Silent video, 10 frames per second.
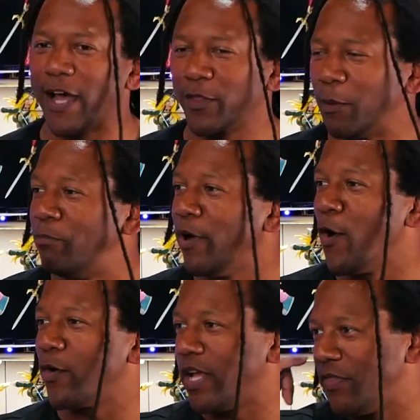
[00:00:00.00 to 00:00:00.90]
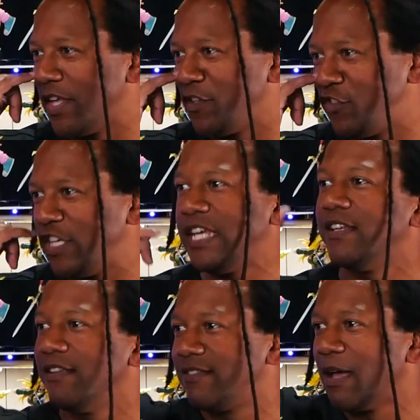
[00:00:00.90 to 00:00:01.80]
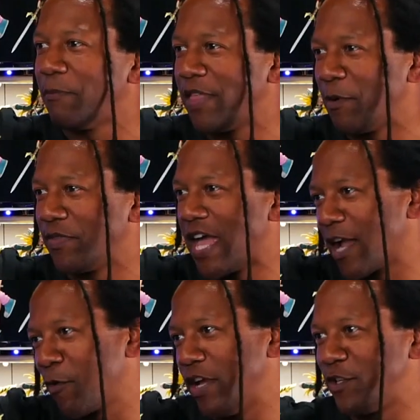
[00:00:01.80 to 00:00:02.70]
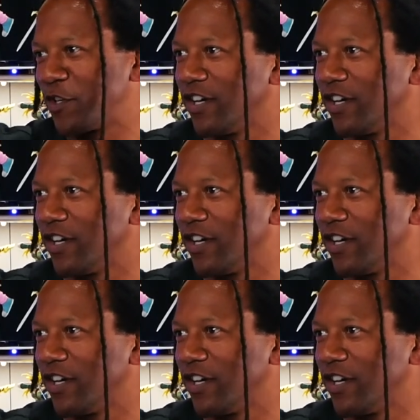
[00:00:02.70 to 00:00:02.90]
on the boat and then she did something with that creature.